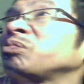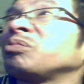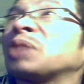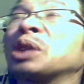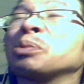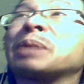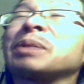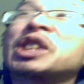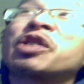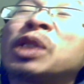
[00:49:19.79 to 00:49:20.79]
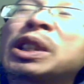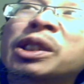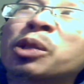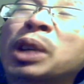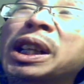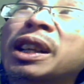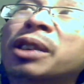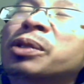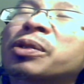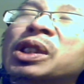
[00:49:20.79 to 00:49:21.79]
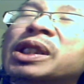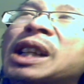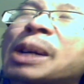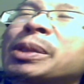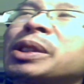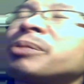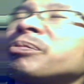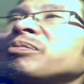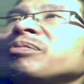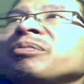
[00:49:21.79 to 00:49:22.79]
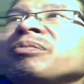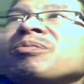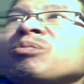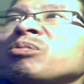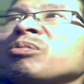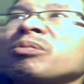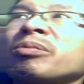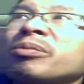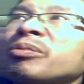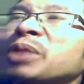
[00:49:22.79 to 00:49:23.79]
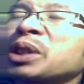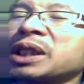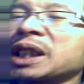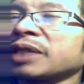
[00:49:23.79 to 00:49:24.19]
you know, maybe it's freezing rain out, for example, you can take